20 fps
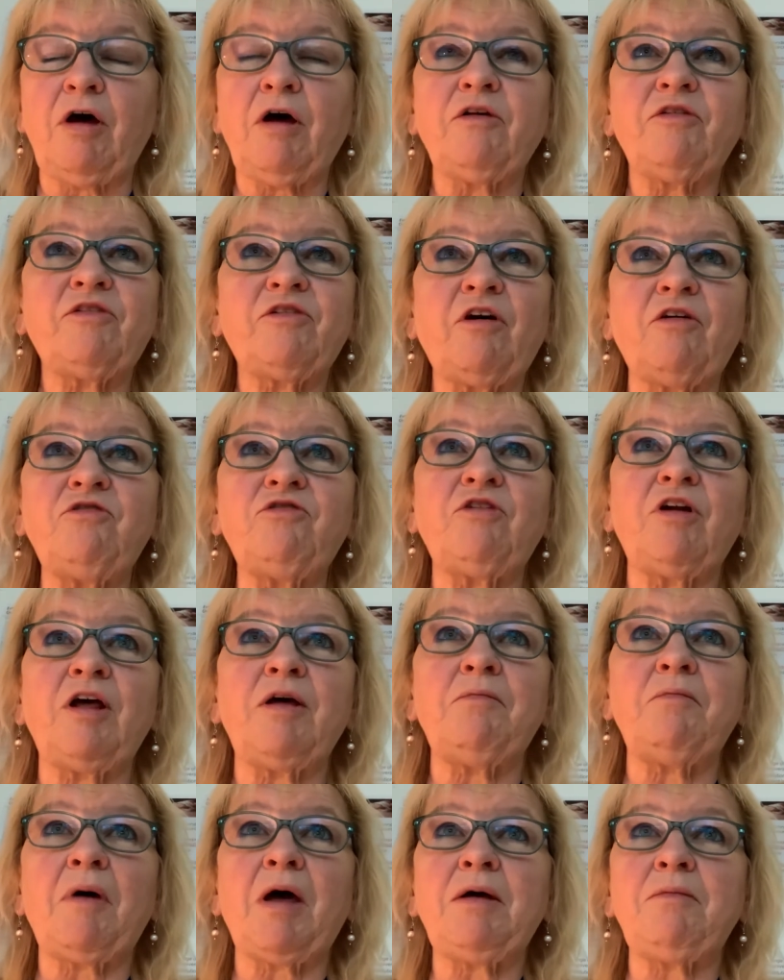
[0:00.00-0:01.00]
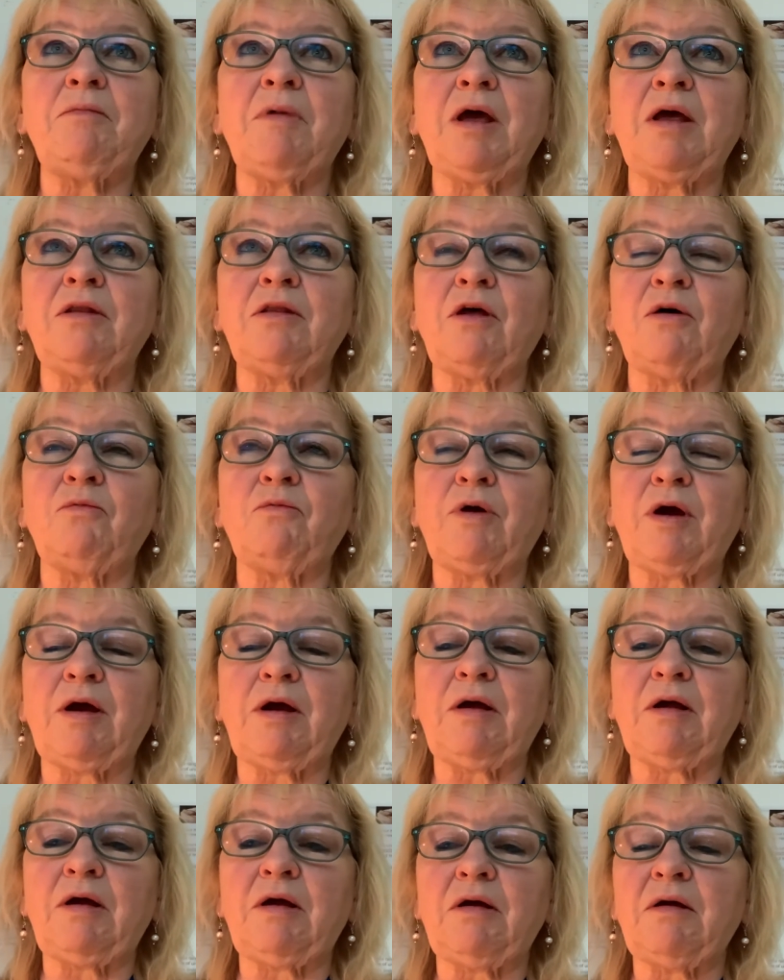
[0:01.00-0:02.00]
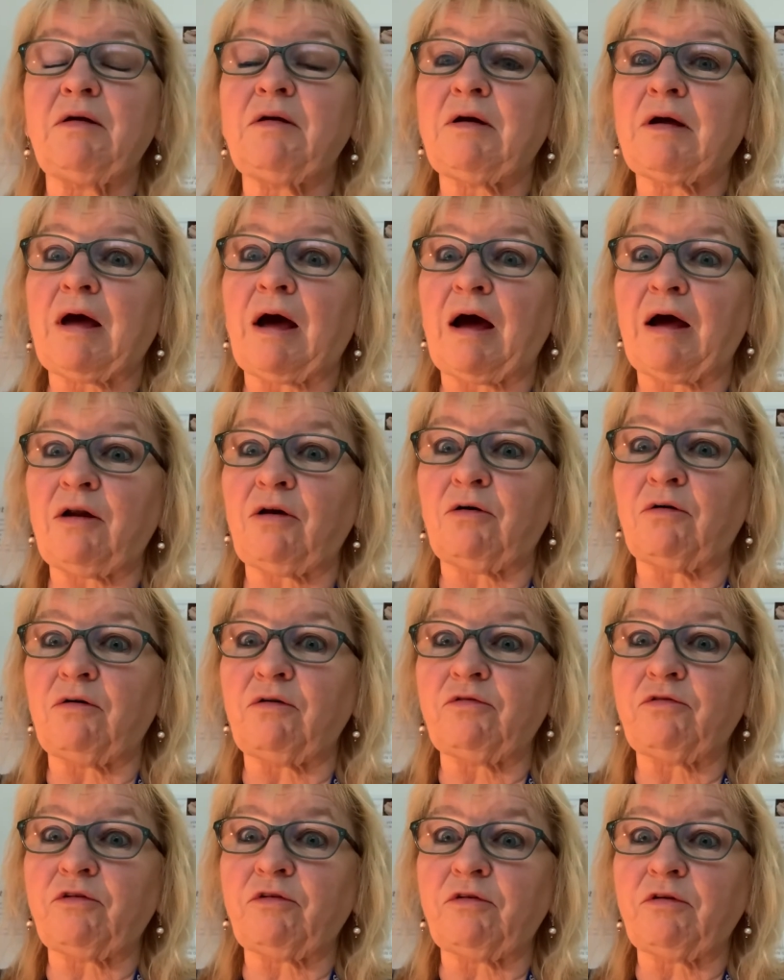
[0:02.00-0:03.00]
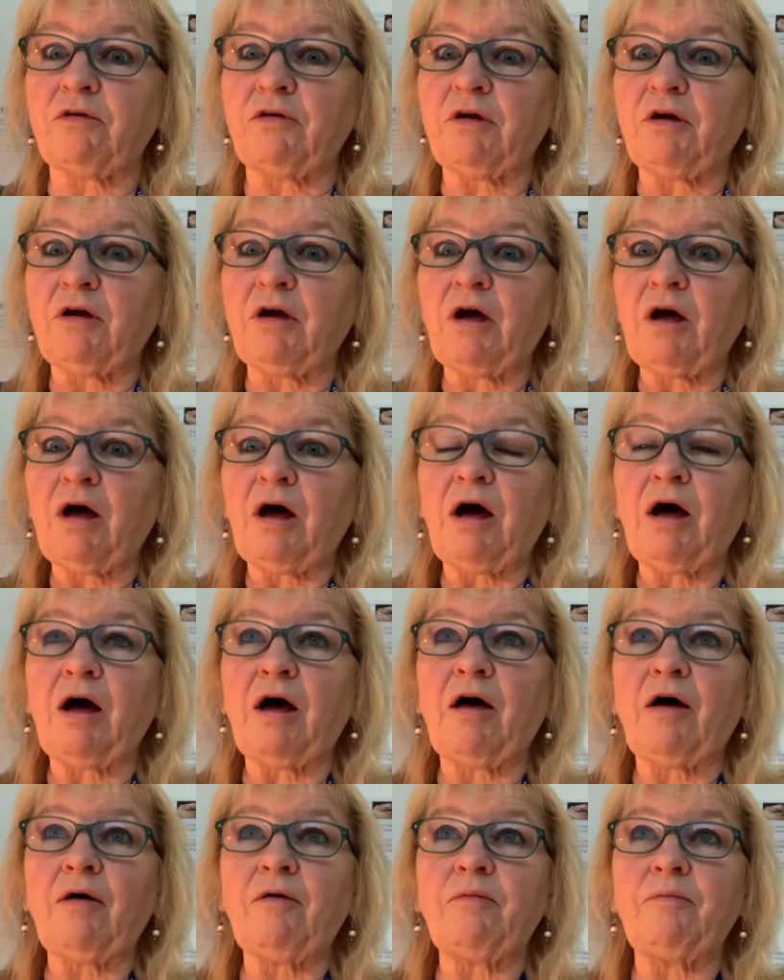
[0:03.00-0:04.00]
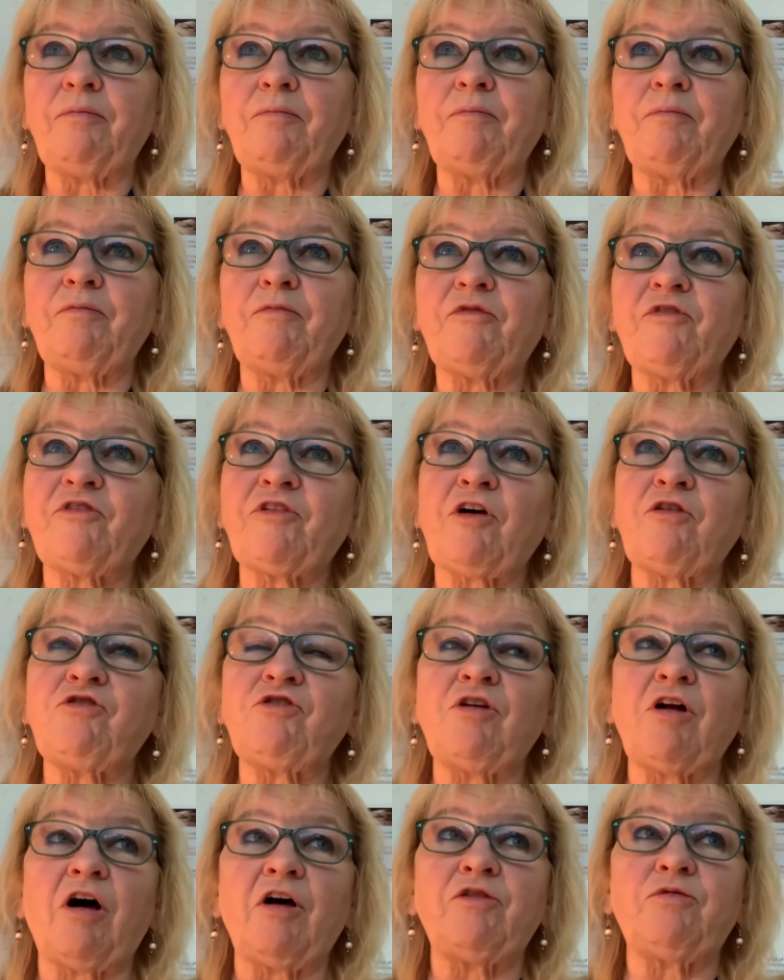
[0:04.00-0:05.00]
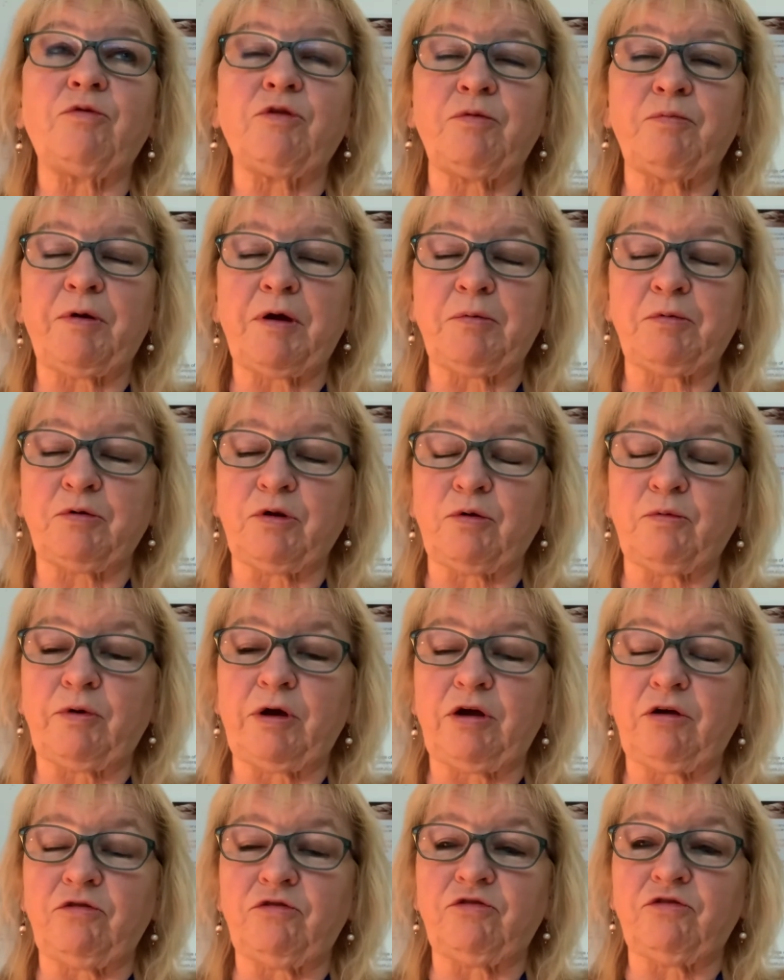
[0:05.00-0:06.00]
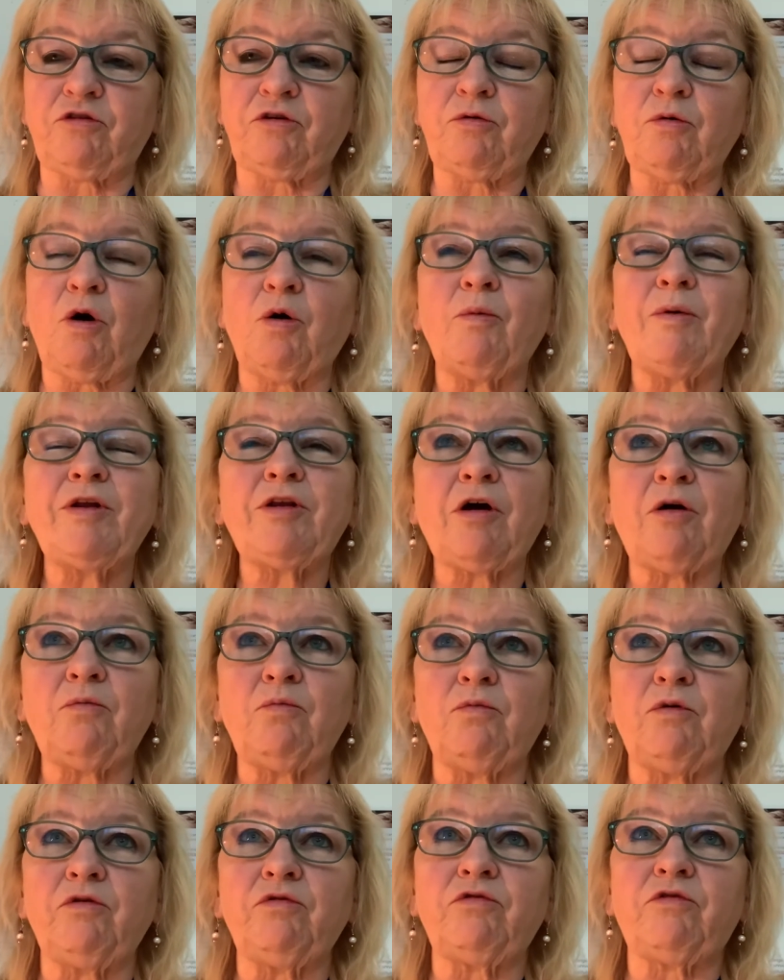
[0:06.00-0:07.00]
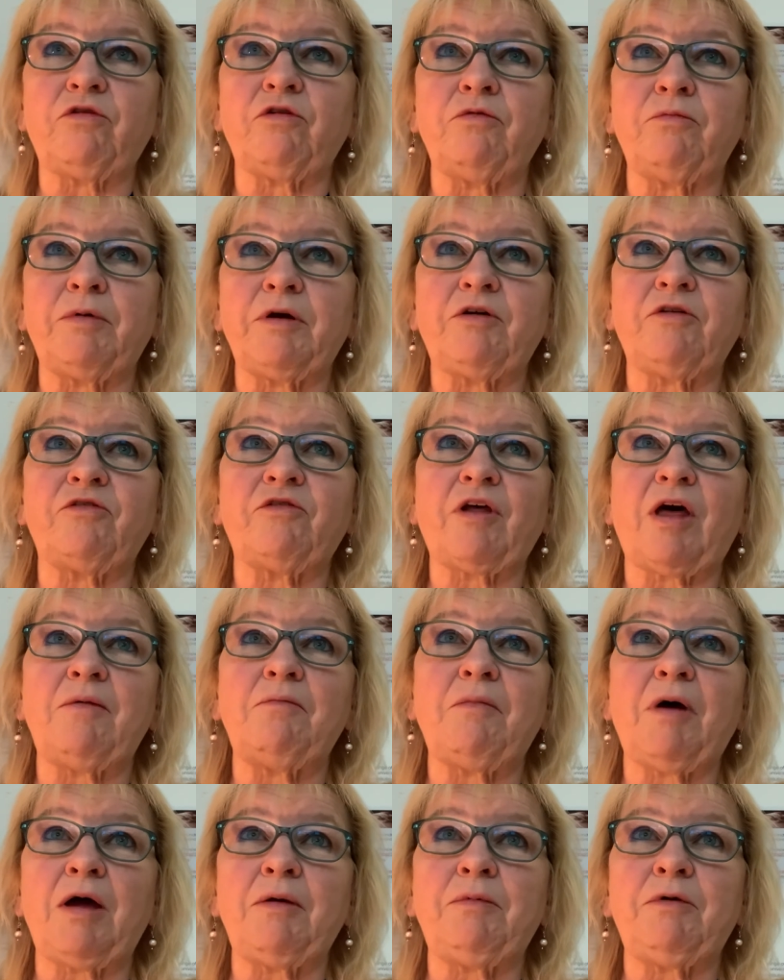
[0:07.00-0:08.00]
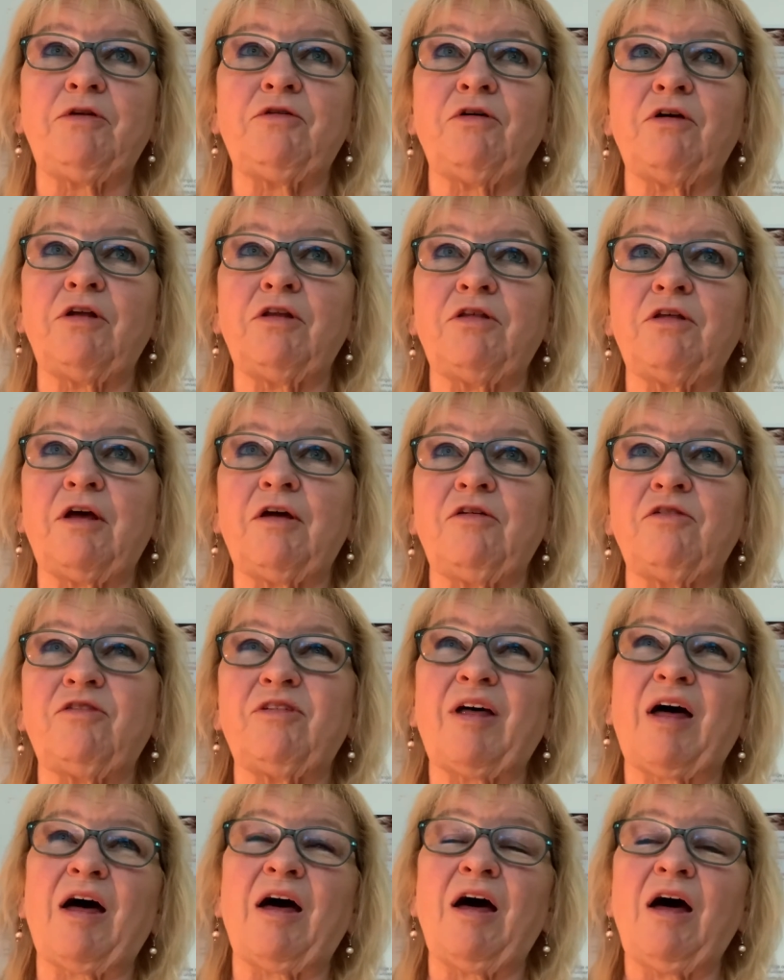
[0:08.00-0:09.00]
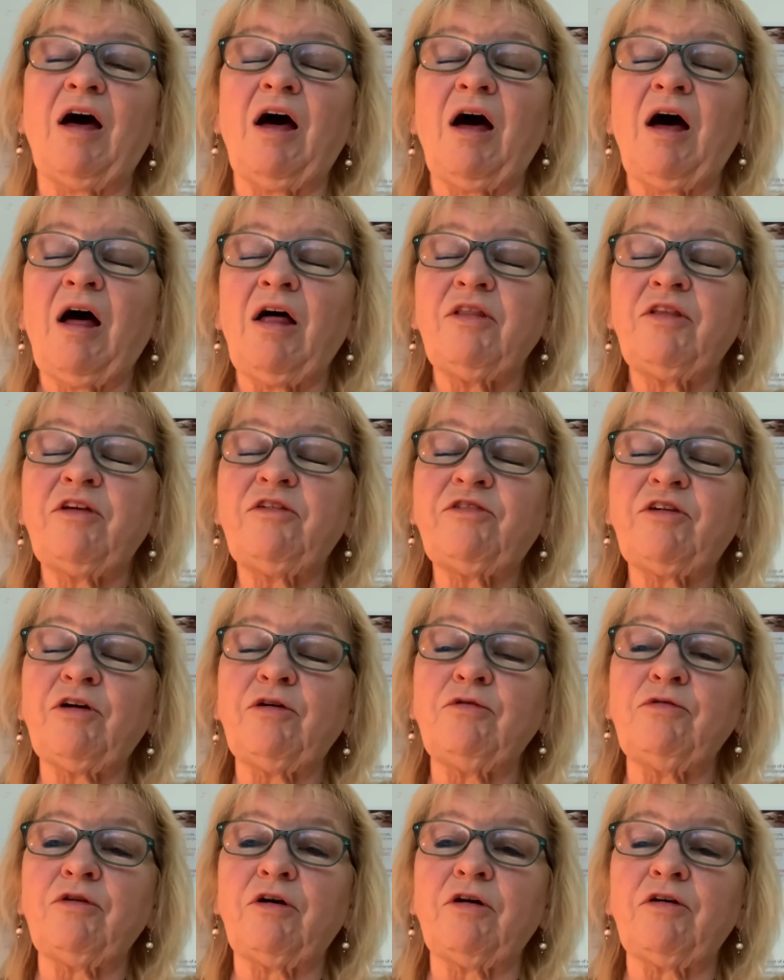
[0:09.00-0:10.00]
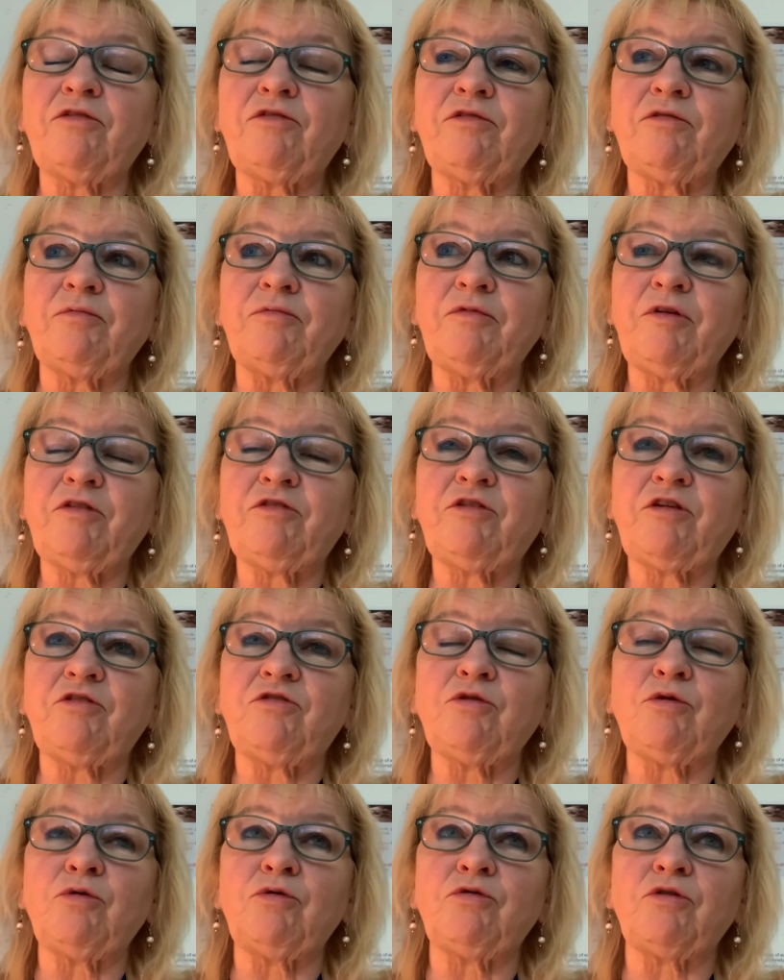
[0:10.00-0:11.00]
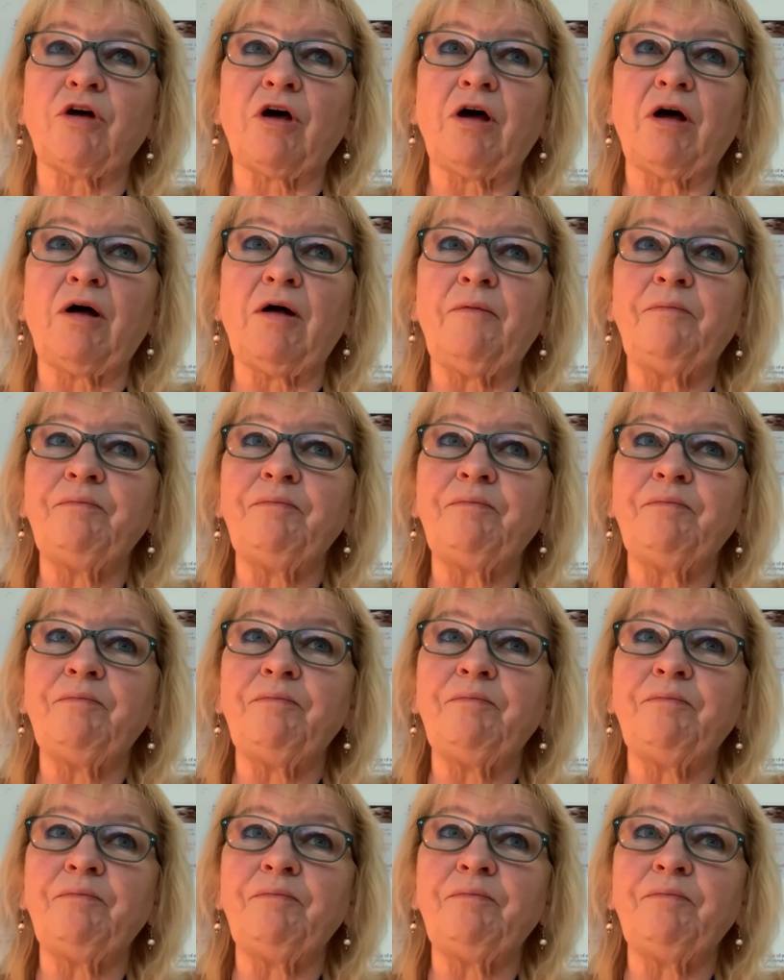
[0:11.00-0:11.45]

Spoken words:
Socially, it may mean that we cannot socialise with the people that we used to, or we don't want to, because they may be doing things that this illness, this disorder,